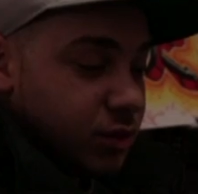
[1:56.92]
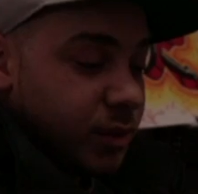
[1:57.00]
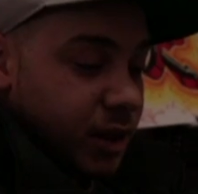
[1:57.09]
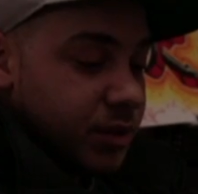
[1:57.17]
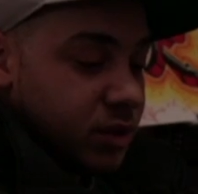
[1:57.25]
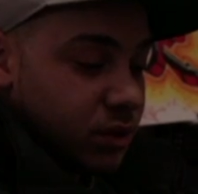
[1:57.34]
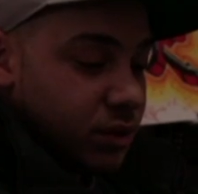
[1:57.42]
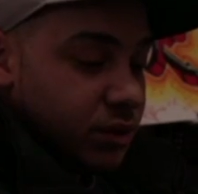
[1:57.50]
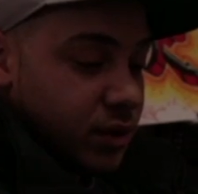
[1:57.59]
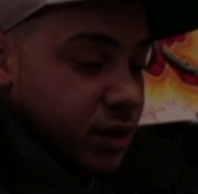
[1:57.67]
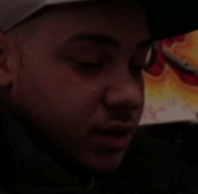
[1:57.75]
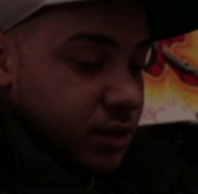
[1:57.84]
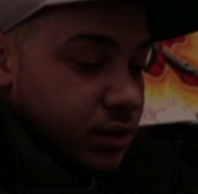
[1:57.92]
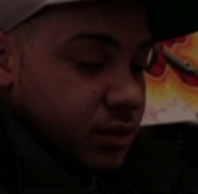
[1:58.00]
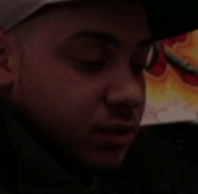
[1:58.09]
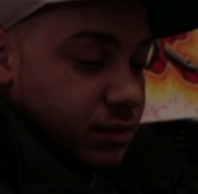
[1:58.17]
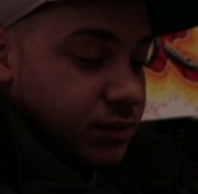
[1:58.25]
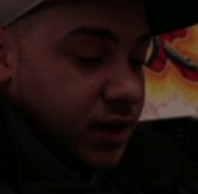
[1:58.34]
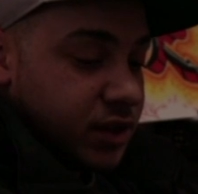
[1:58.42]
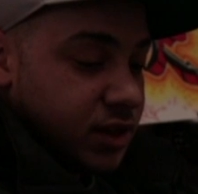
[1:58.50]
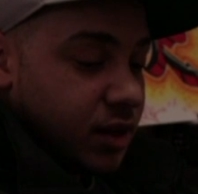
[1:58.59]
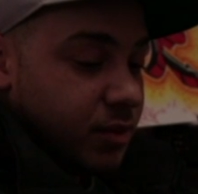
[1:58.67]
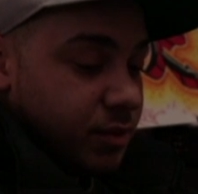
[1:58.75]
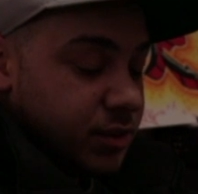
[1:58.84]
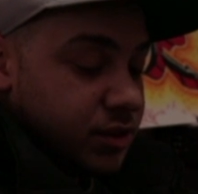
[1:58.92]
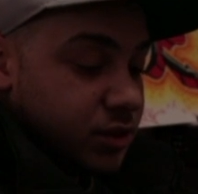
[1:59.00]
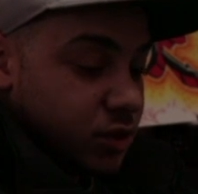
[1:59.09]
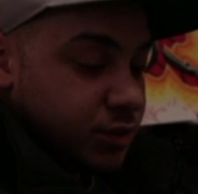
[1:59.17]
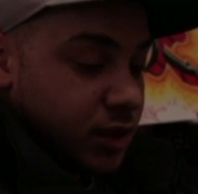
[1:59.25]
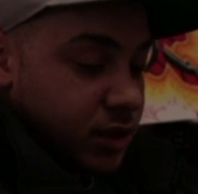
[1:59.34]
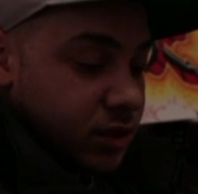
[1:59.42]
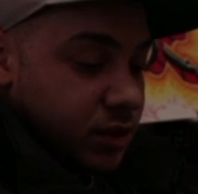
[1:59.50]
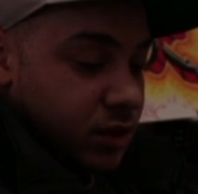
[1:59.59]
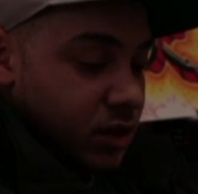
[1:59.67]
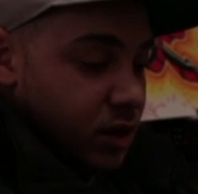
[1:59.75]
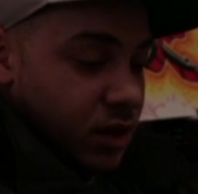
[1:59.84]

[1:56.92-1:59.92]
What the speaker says: what made me do it, really. Finding out my missus was pregnant,